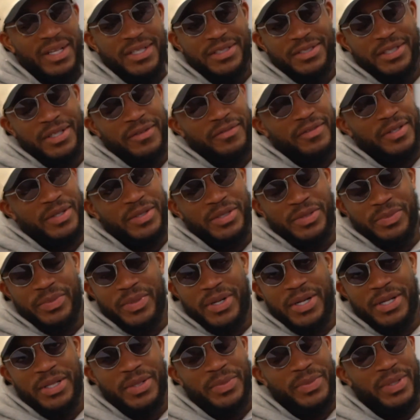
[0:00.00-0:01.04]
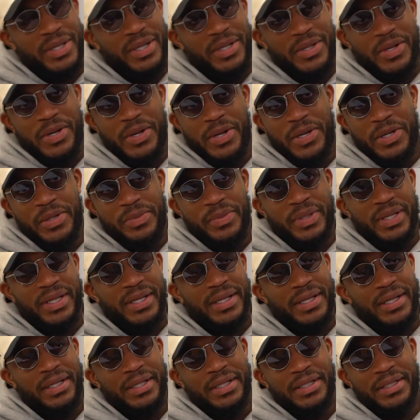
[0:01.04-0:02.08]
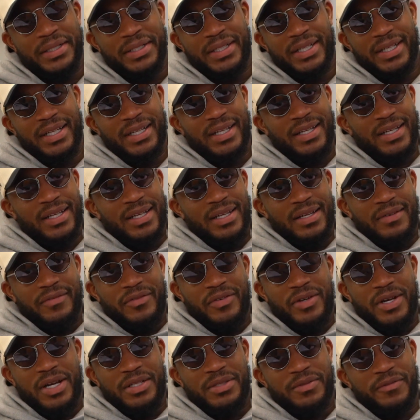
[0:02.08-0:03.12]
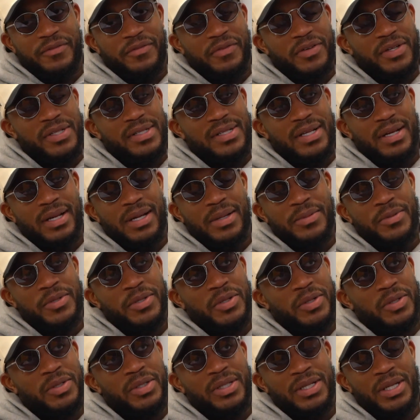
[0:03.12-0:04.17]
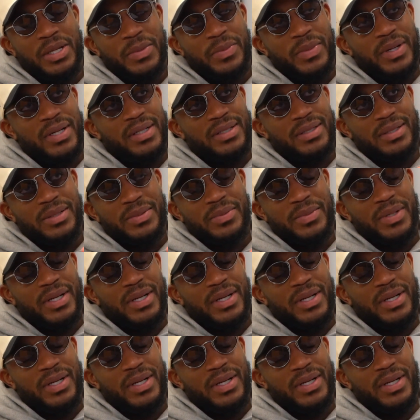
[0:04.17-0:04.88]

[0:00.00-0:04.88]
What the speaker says: that stuff doesn't bother me at all, man. If you got some free time, you go look at my